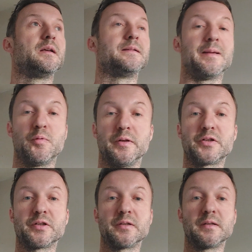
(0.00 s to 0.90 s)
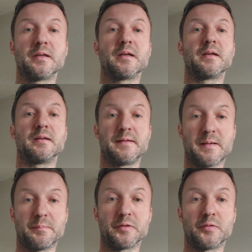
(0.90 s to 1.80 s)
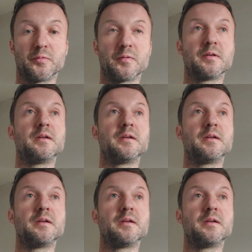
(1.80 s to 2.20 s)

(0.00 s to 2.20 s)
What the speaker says: Demolition, number 2.